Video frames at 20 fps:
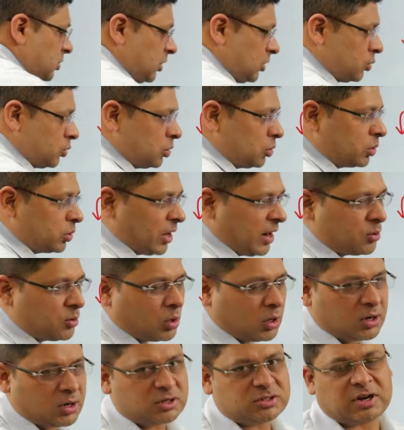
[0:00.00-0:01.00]
You try to
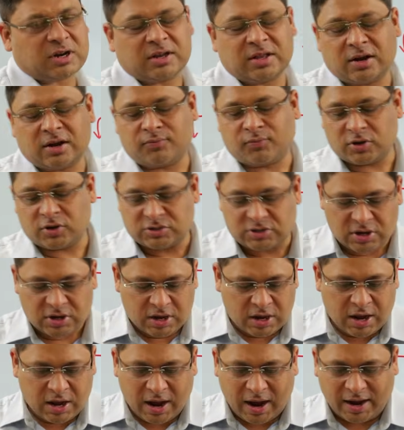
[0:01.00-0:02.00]
understand that first.
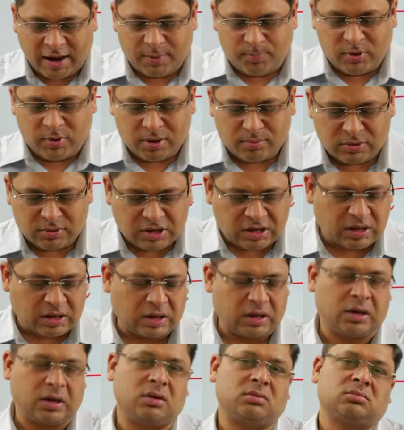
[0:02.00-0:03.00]

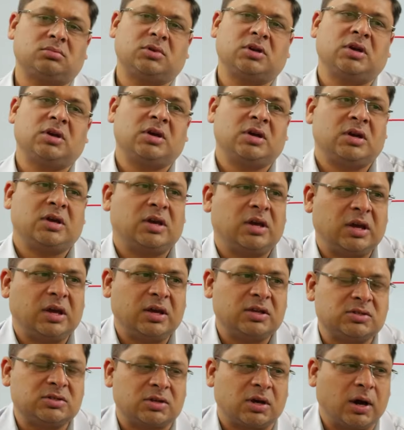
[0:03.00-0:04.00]
IPMDA
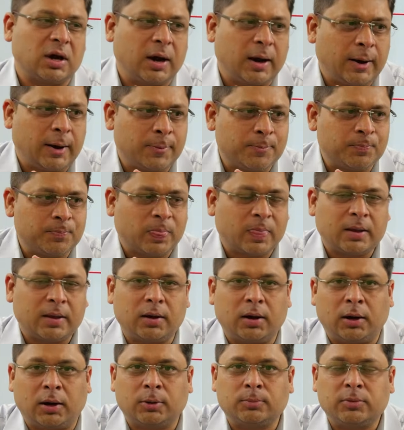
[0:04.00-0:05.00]
is an
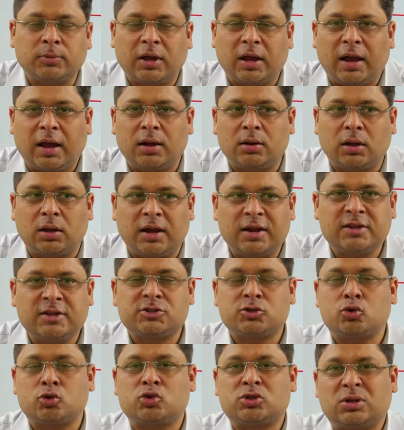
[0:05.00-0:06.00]

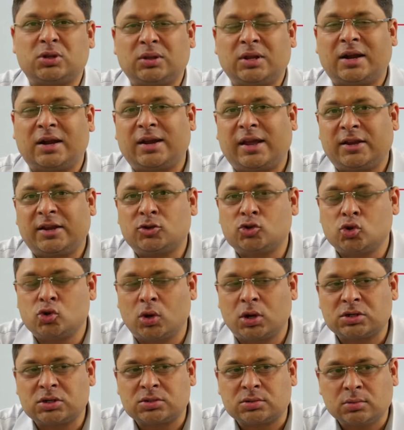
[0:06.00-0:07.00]
institution that
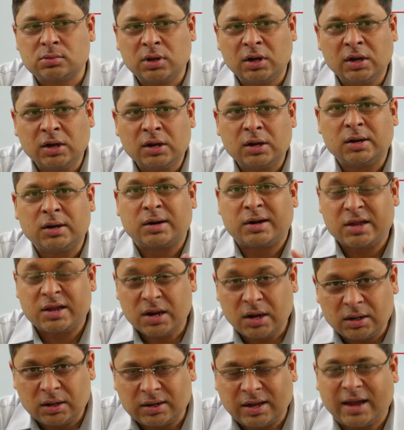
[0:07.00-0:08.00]
ensures
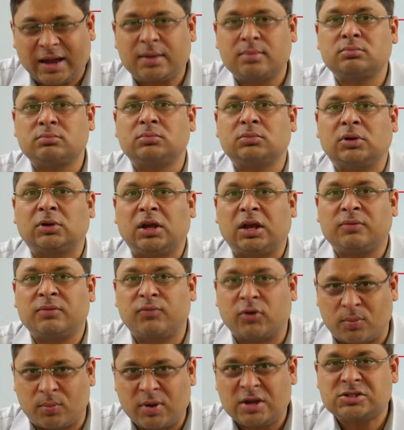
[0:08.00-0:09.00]
real-time
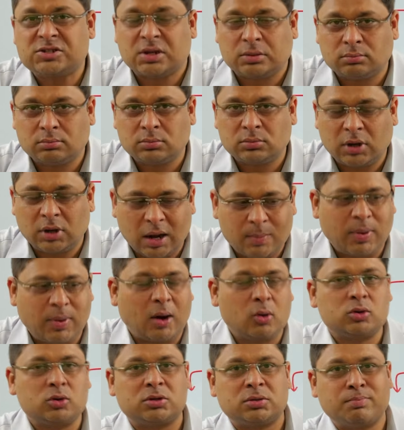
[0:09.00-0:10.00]
information
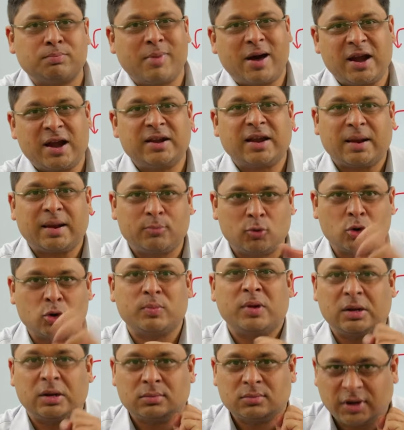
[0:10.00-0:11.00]
about maritime
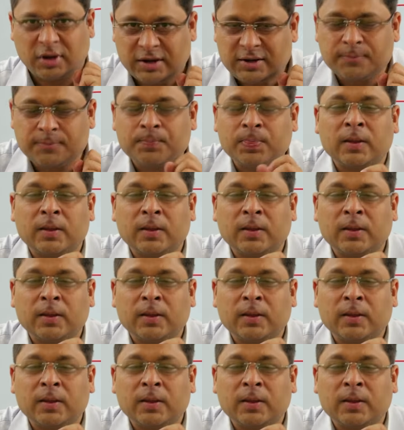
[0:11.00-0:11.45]
domain, right?